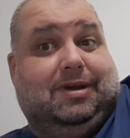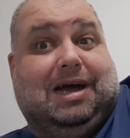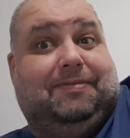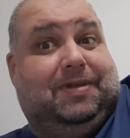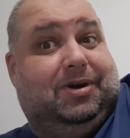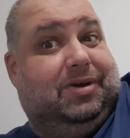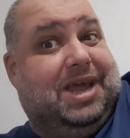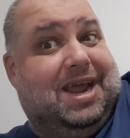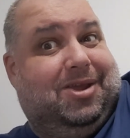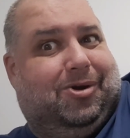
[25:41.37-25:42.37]
So after
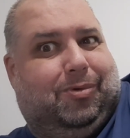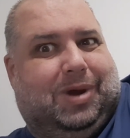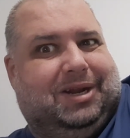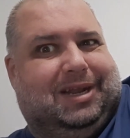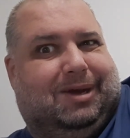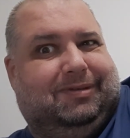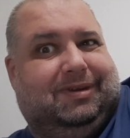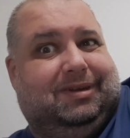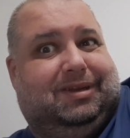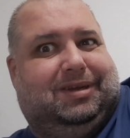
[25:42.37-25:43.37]
you gain your
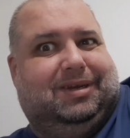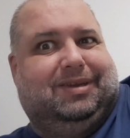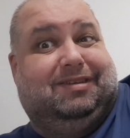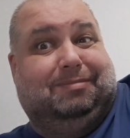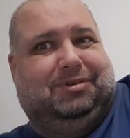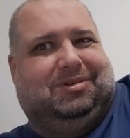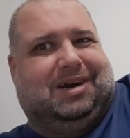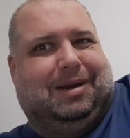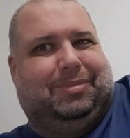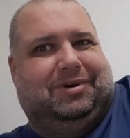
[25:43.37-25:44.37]
1000
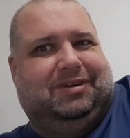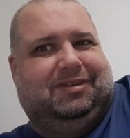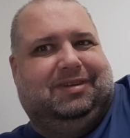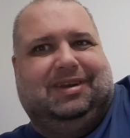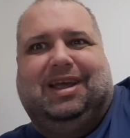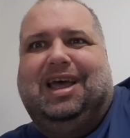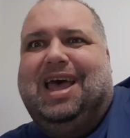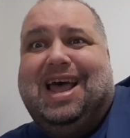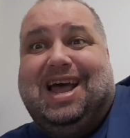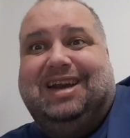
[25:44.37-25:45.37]
subscribers
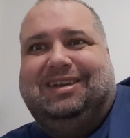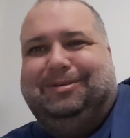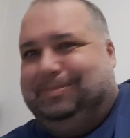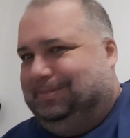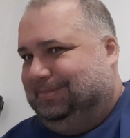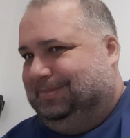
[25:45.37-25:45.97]
and